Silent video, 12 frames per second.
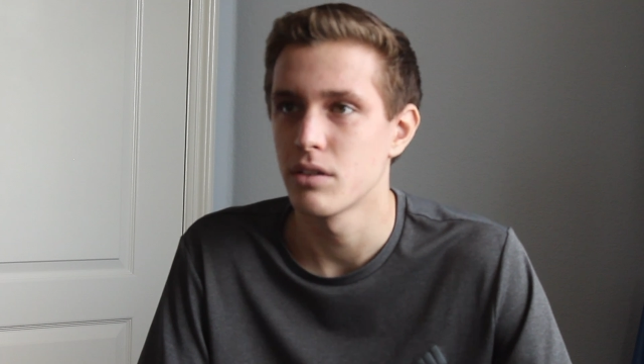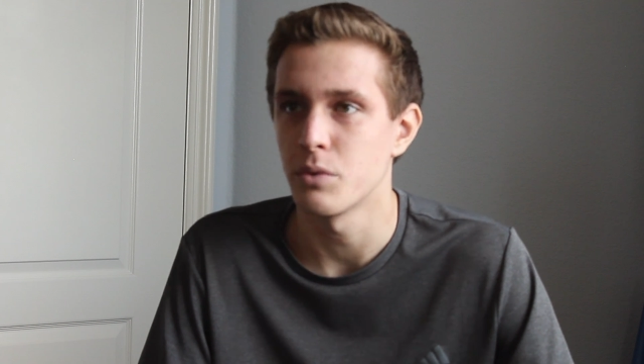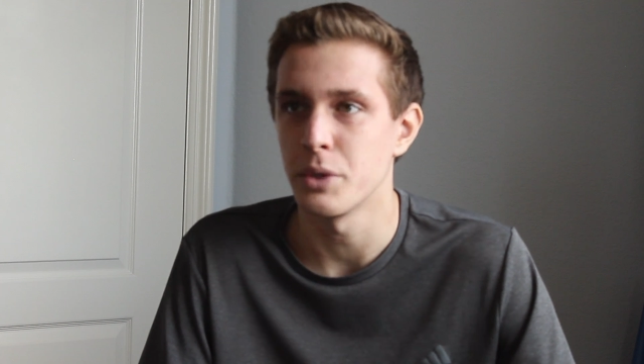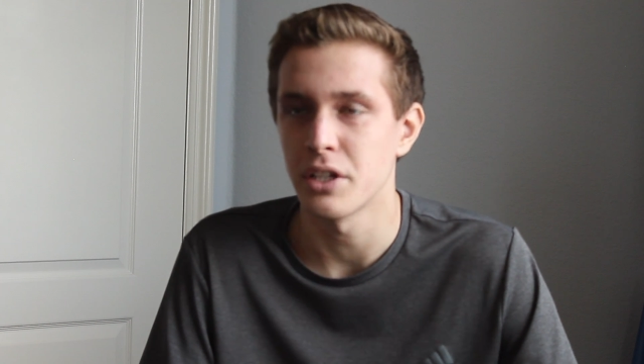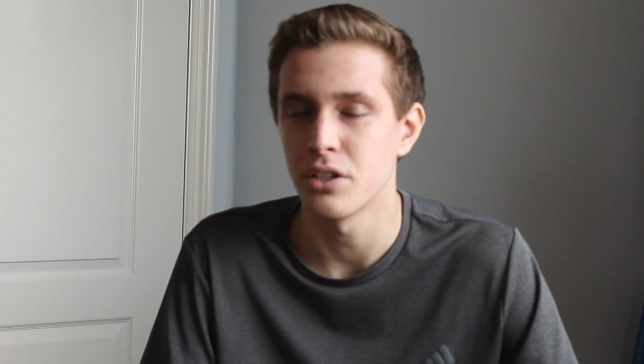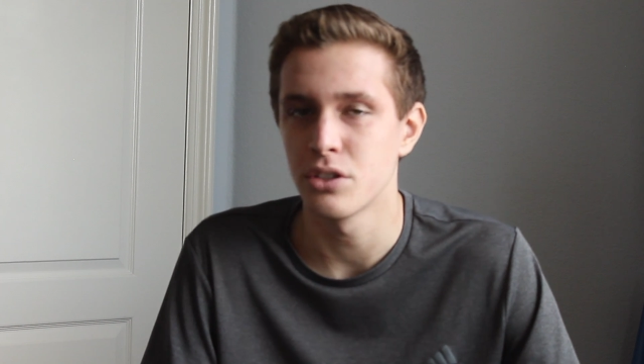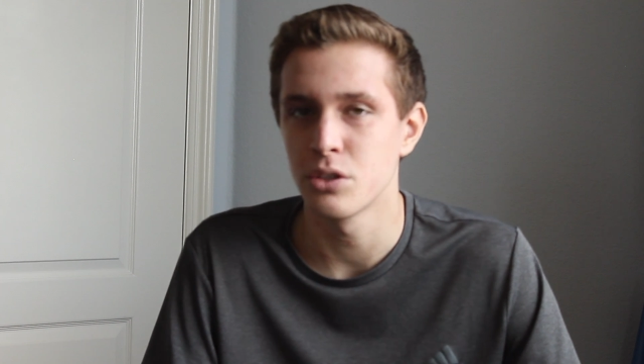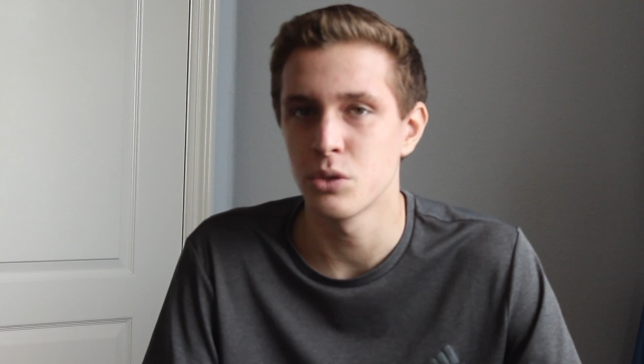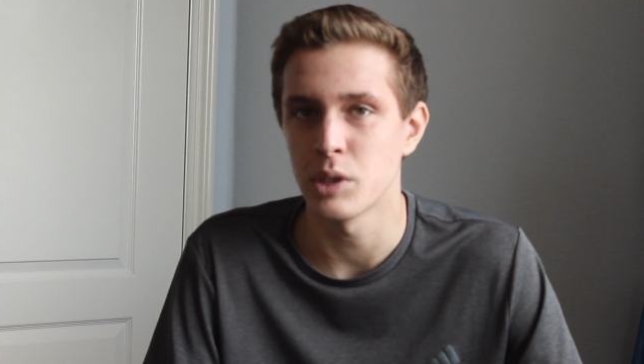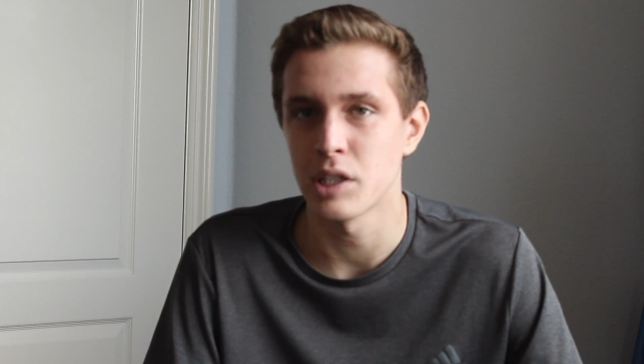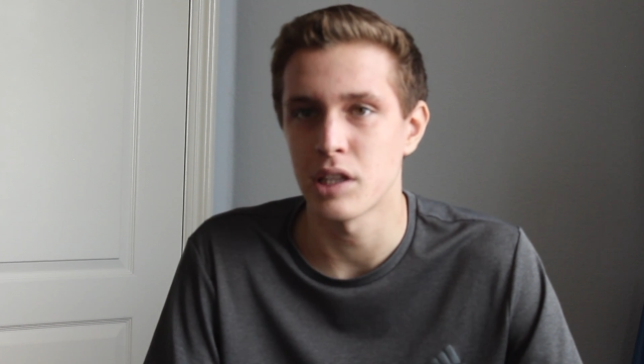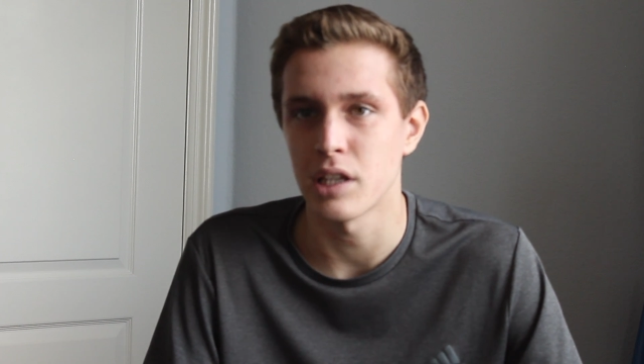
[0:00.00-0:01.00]
we can do
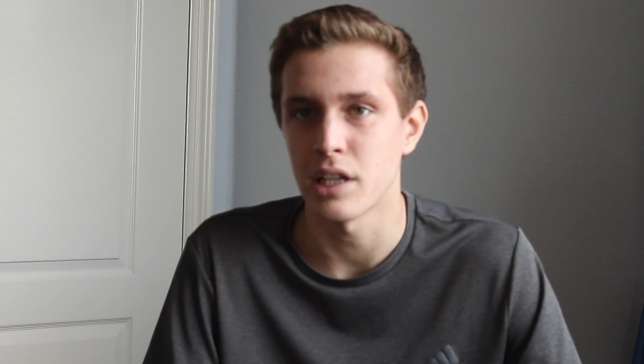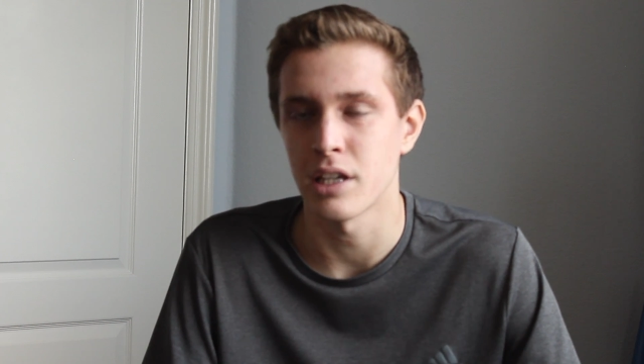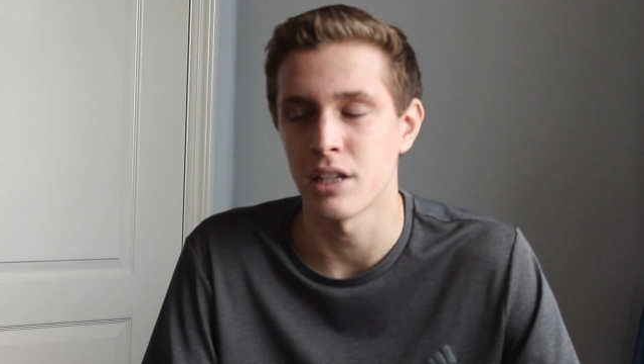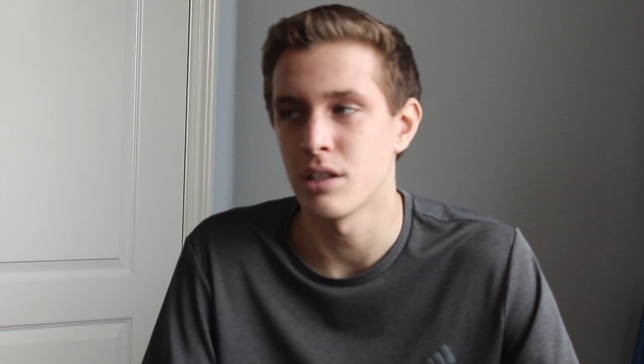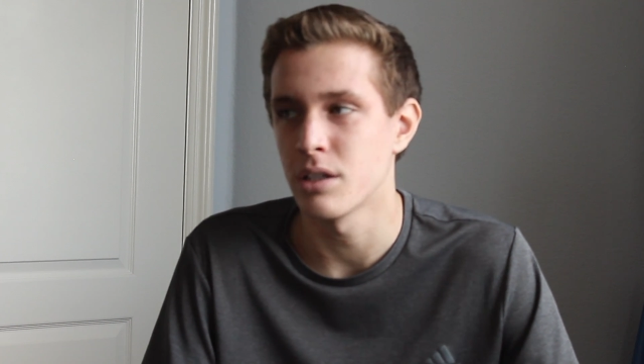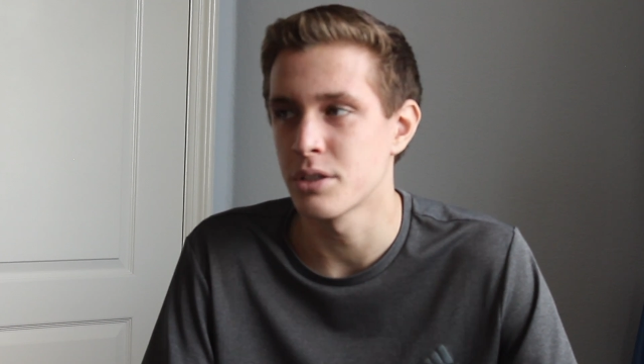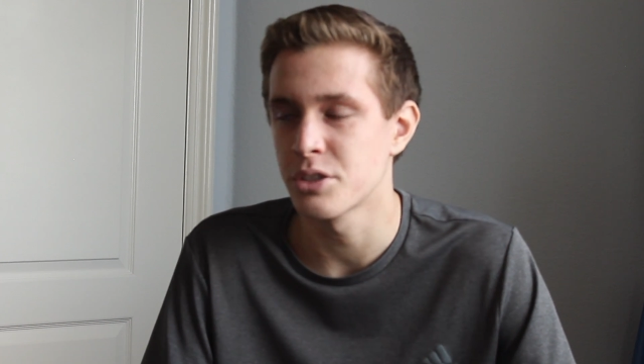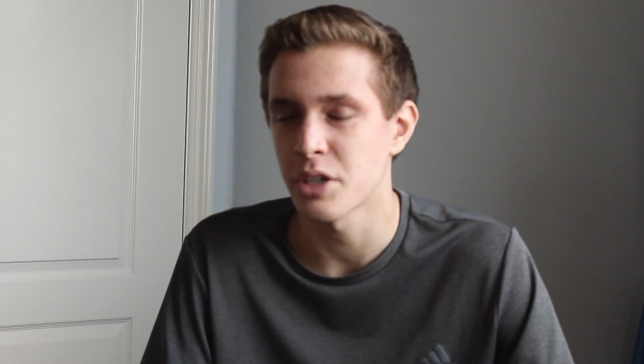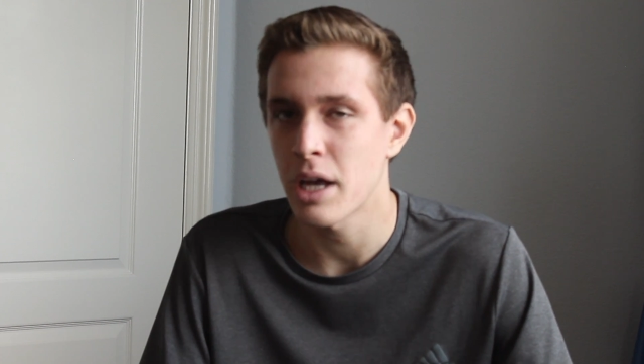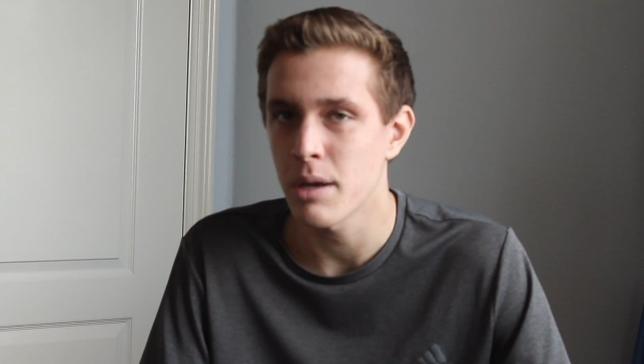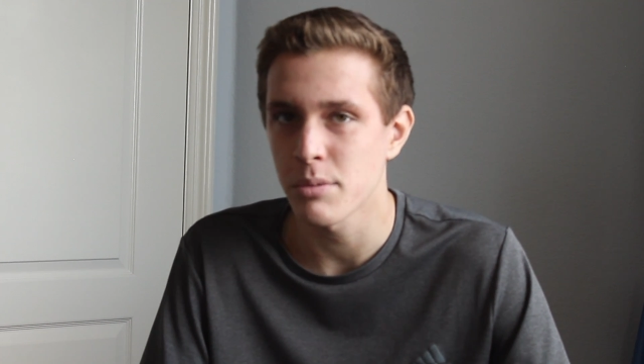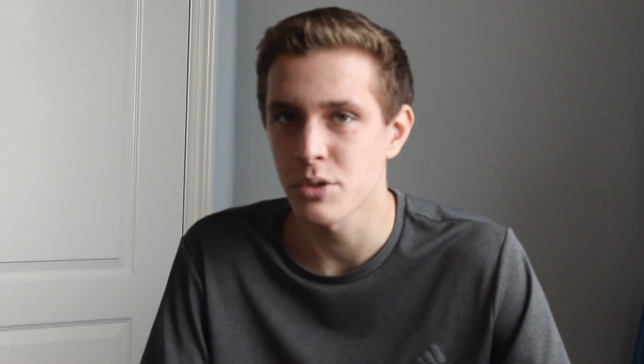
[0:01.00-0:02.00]
with a larger
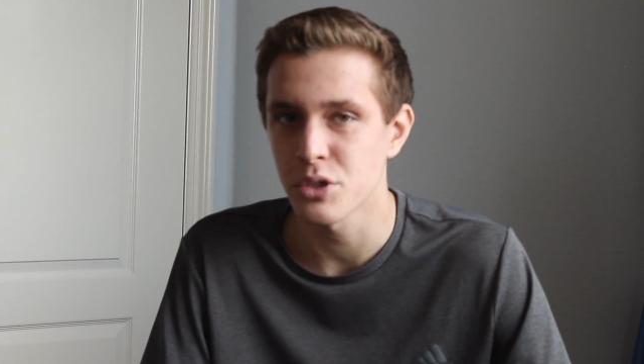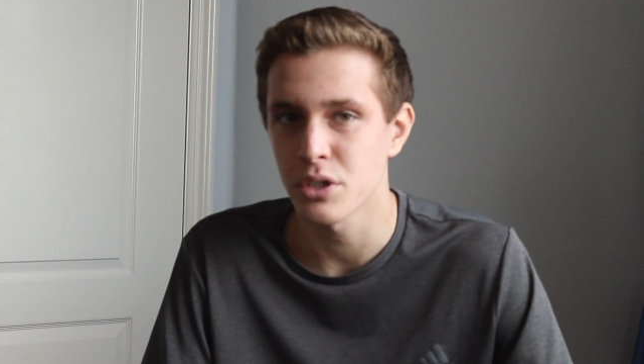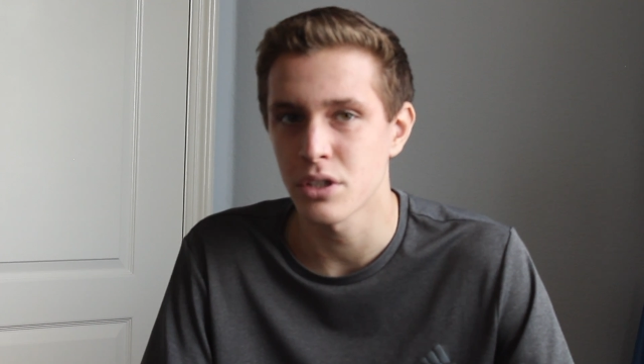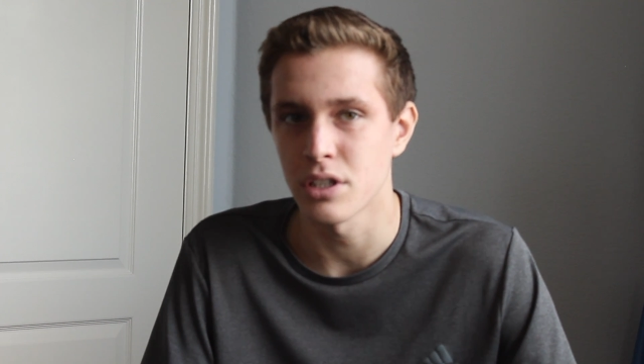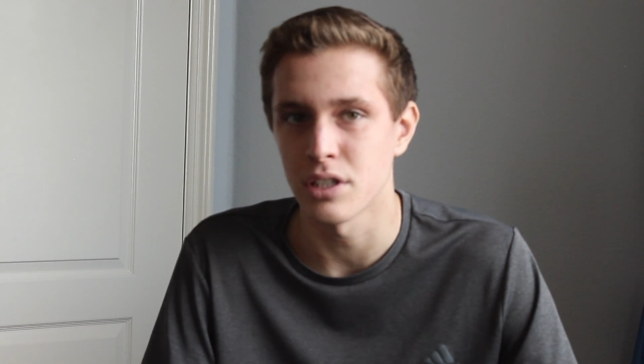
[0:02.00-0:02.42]
aperture,